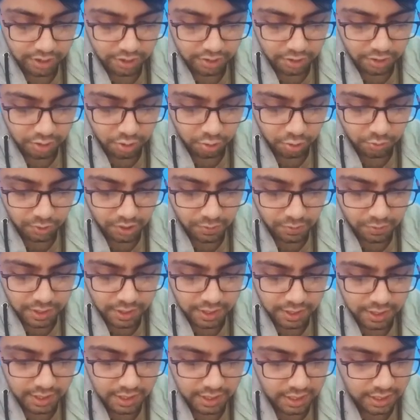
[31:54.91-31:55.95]
syndrome is
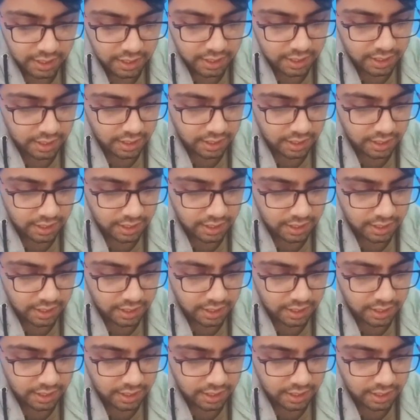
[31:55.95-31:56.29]
basically it's